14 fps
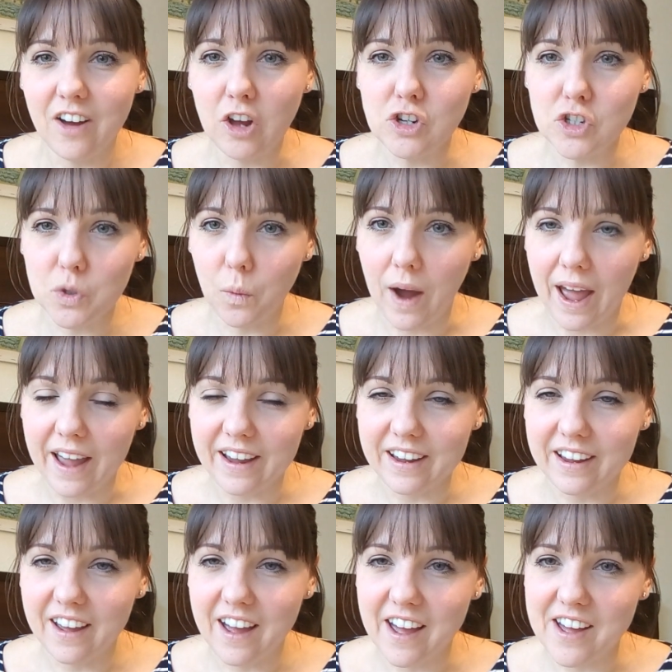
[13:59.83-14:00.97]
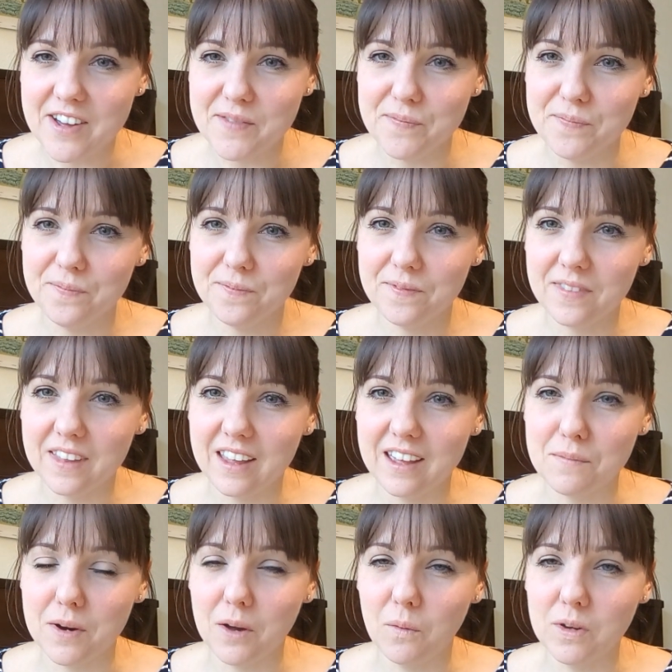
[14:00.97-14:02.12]
underway,
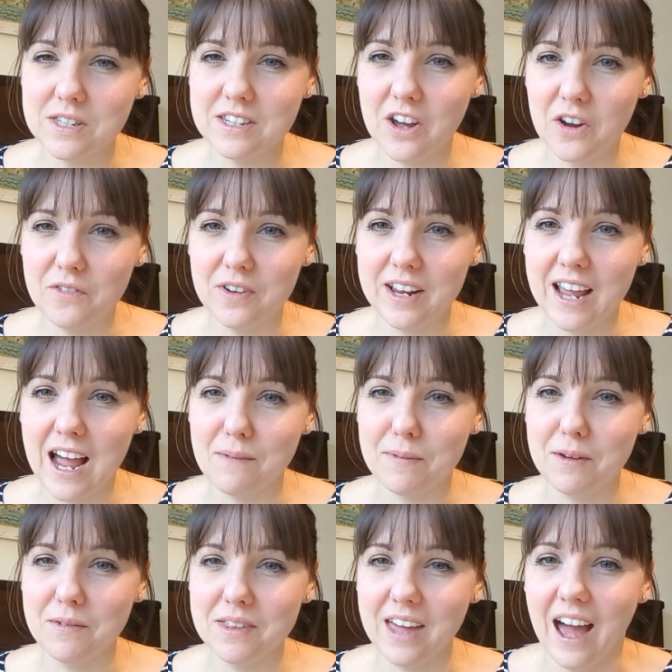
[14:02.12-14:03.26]
but I wasn't overly happy with